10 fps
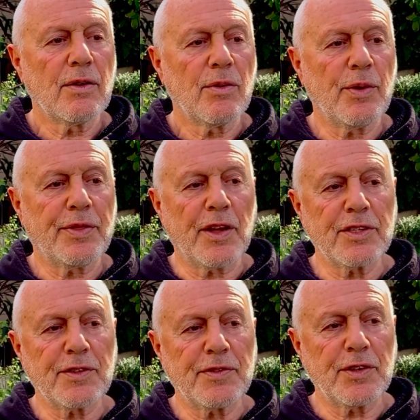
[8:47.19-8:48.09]
with
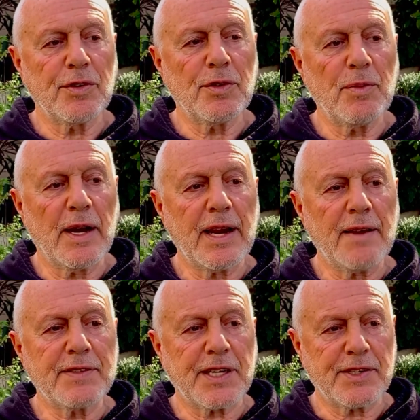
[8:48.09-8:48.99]
those of you who might have
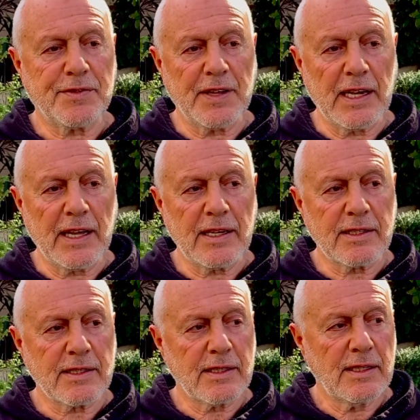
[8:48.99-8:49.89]
such
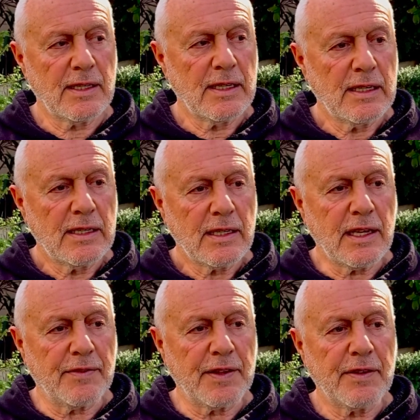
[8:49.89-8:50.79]
feelings,
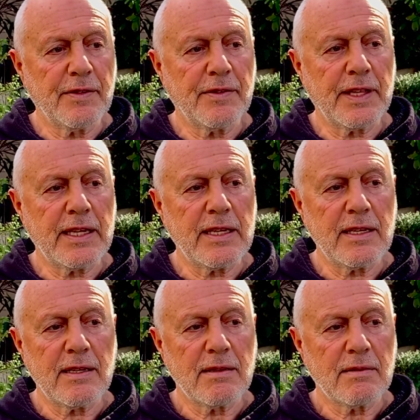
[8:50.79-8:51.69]
given the
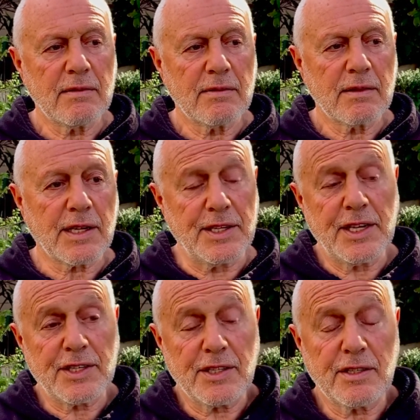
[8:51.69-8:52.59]

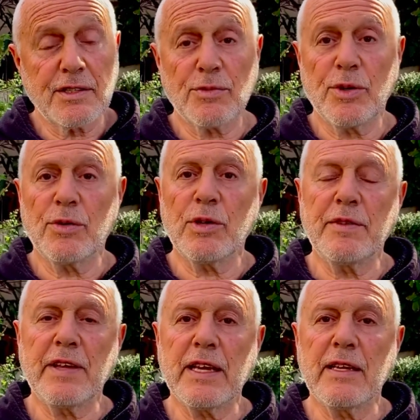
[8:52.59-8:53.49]
conditions we're all
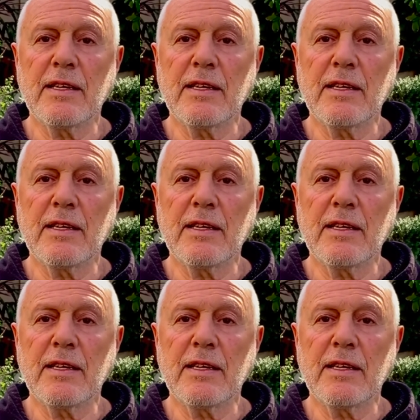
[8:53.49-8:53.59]
living in.